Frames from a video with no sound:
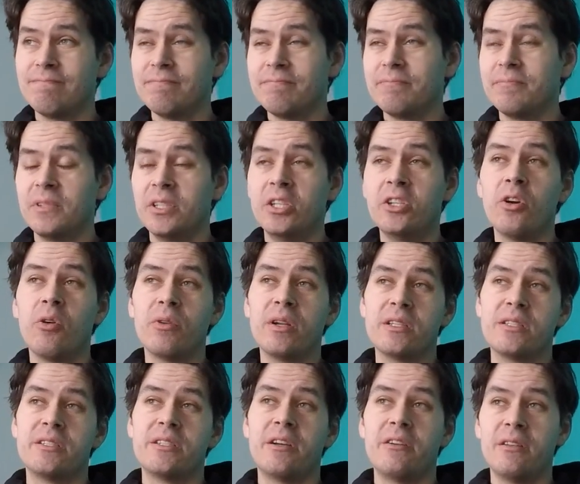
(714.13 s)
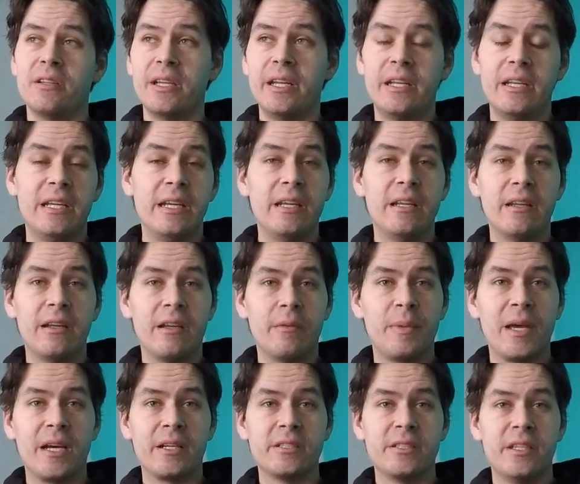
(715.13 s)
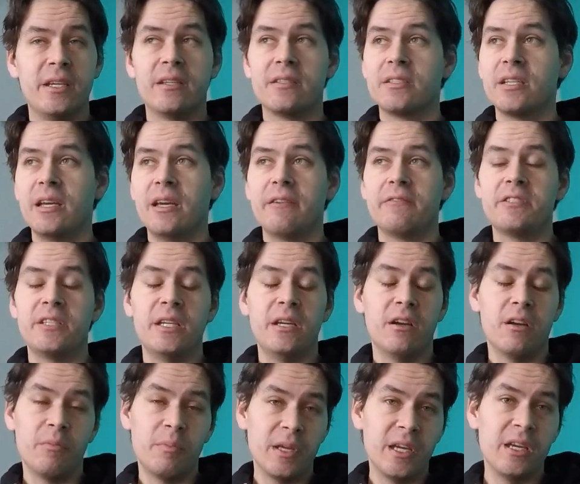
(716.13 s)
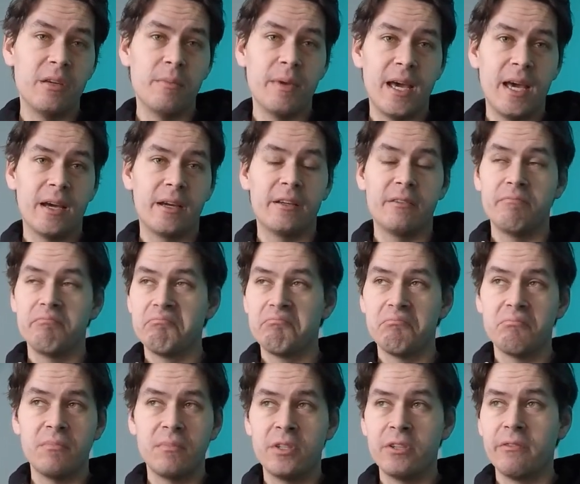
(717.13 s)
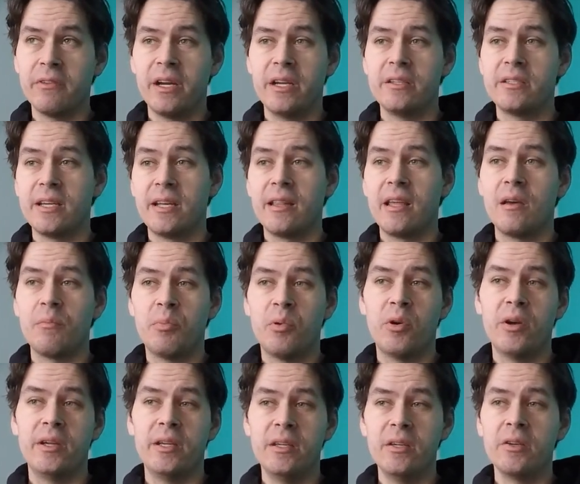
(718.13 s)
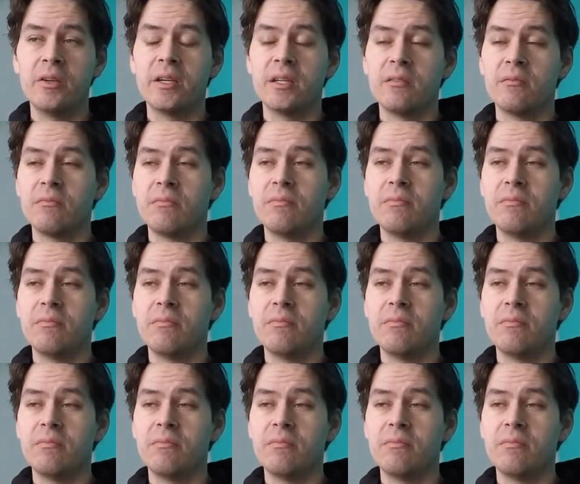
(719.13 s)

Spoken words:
you don't necessarily need an Apexi SAFC or a piggyback device at that point. You can